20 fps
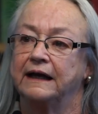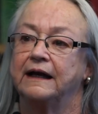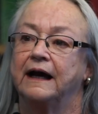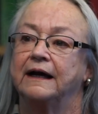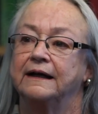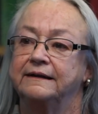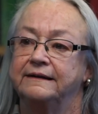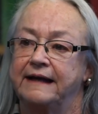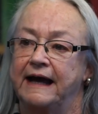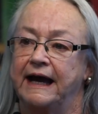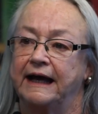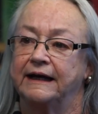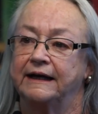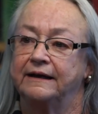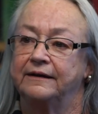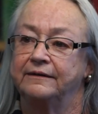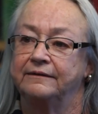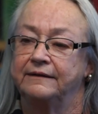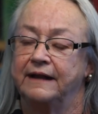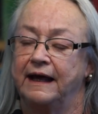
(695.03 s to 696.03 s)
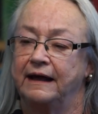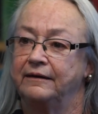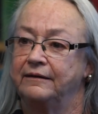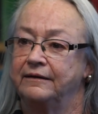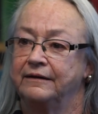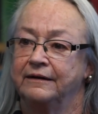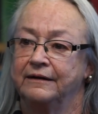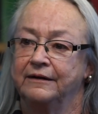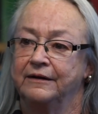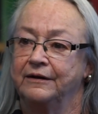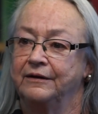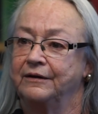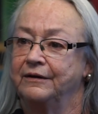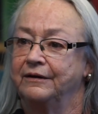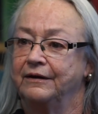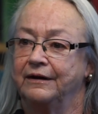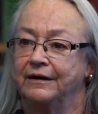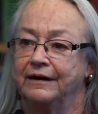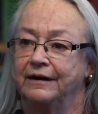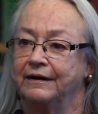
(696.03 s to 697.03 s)
on data that
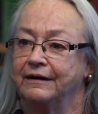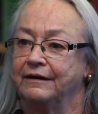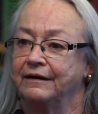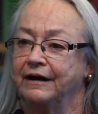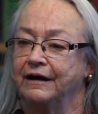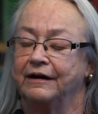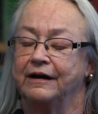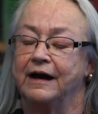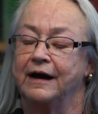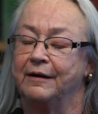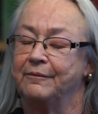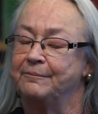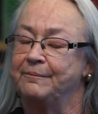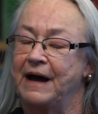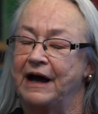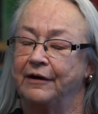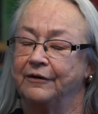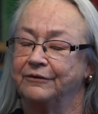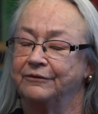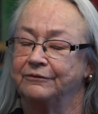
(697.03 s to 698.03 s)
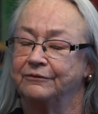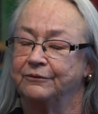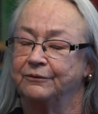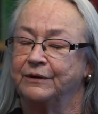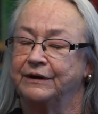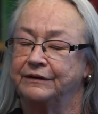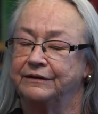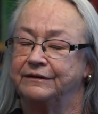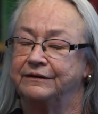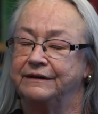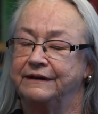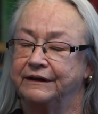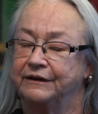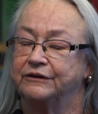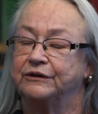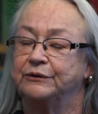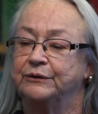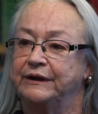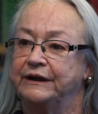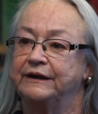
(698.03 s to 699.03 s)
about with
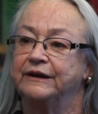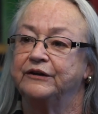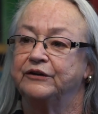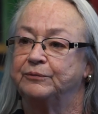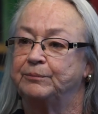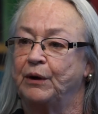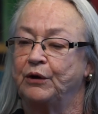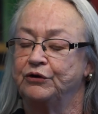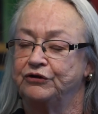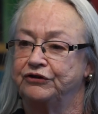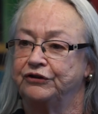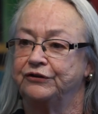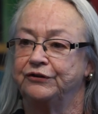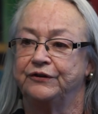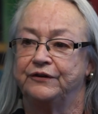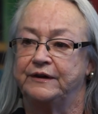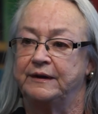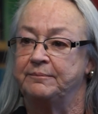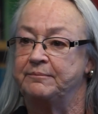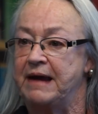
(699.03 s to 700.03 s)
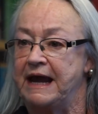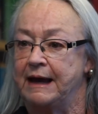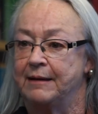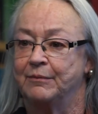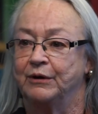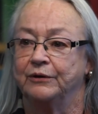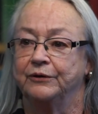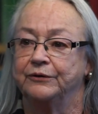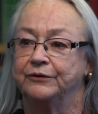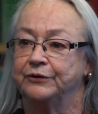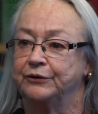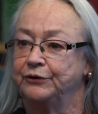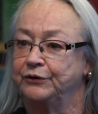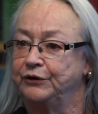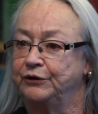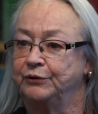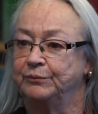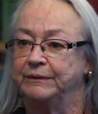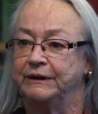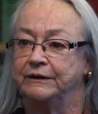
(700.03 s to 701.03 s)
including exposures to mammals or
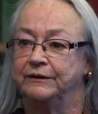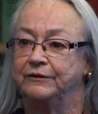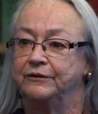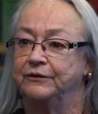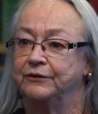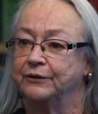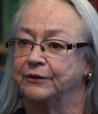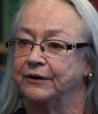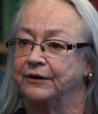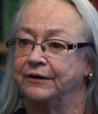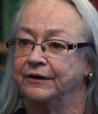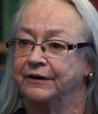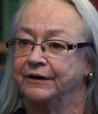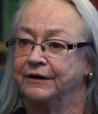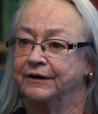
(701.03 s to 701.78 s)
humans or.